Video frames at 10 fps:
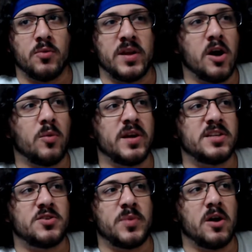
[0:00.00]
all
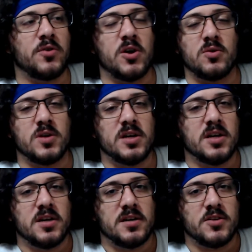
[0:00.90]
know
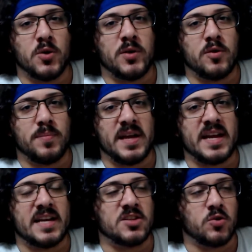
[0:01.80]
Yuen Wu-ping
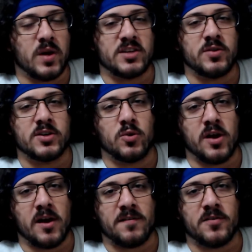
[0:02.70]
as a director and
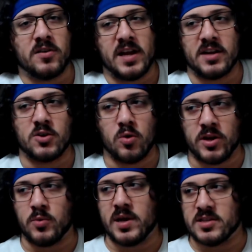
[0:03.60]
choreographer, and Corey
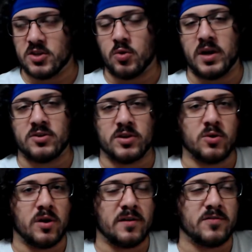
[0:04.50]
Yuen as a director and
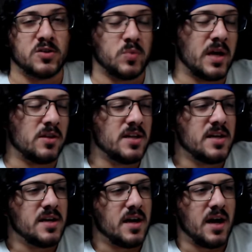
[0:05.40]
choreographer as well.
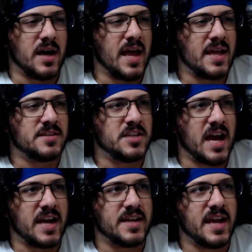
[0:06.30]
And
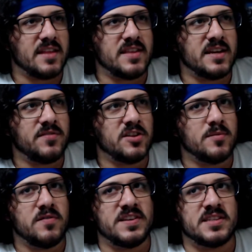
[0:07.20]
I can't think of other
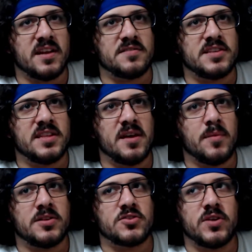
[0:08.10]
movies that I've seen them
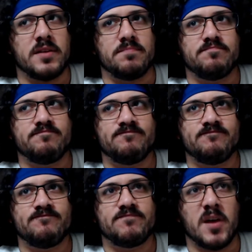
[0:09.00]
on screen.
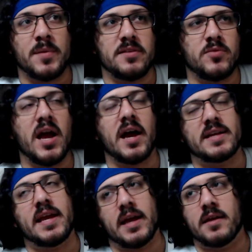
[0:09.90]
I mean, yeah, I
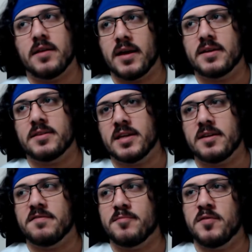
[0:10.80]
can think
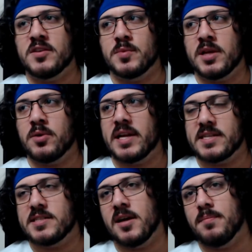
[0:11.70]
of movies where they were like
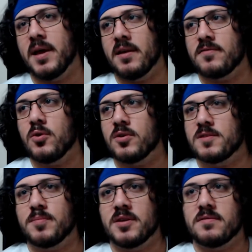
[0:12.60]
stuntmen, of course,
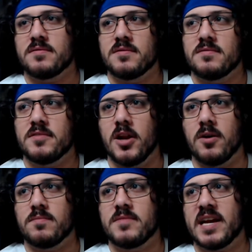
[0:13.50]
but,
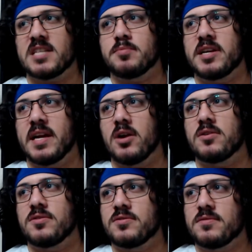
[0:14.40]
they got to play characters.